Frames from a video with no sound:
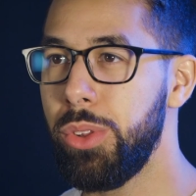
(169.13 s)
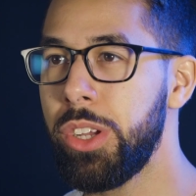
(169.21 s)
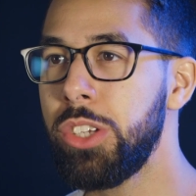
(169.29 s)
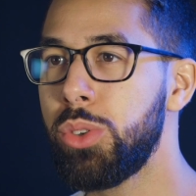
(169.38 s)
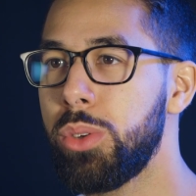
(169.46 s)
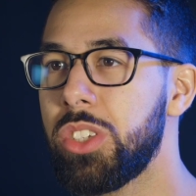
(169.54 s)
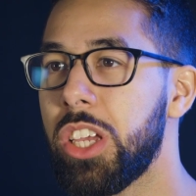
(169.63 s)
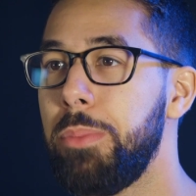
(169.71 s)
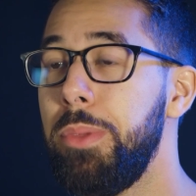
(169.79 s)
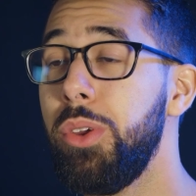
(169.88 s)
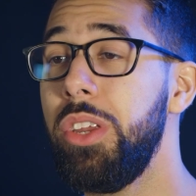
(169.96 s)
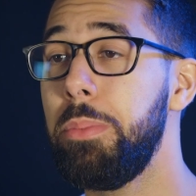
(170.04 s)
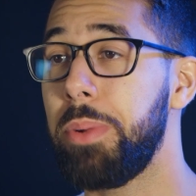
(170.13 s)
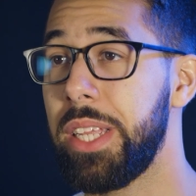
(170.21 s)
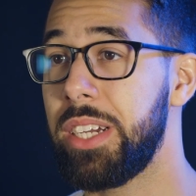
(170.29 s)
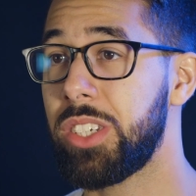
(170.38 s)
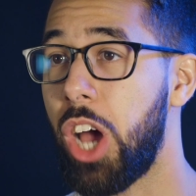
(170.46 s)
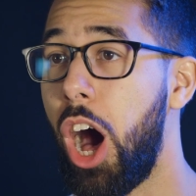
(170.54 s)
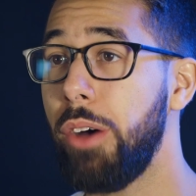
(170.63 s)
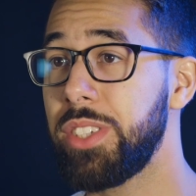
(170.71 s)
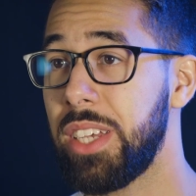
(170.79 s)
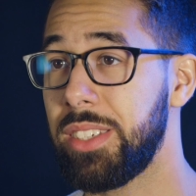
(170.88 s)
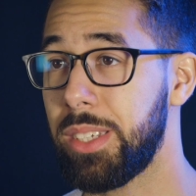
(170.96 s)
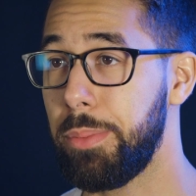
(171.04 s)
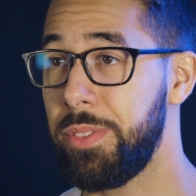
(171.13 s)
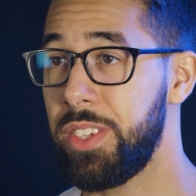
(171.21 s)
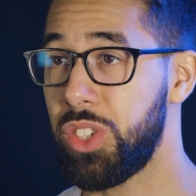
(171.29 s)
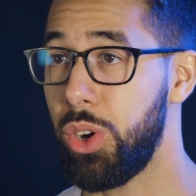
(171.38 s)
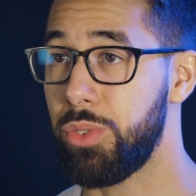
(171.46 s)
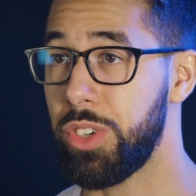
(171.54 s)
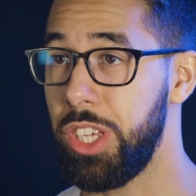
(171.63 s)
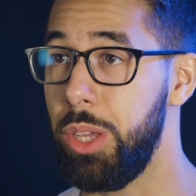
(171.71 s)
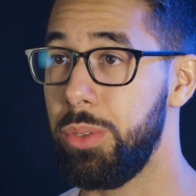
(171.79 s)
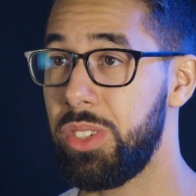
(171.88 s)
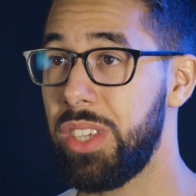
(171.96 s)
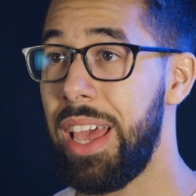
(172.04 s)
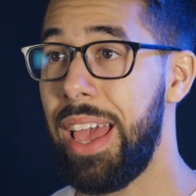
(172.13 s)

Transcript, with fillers: looking towards a community plan to offset some of this overuse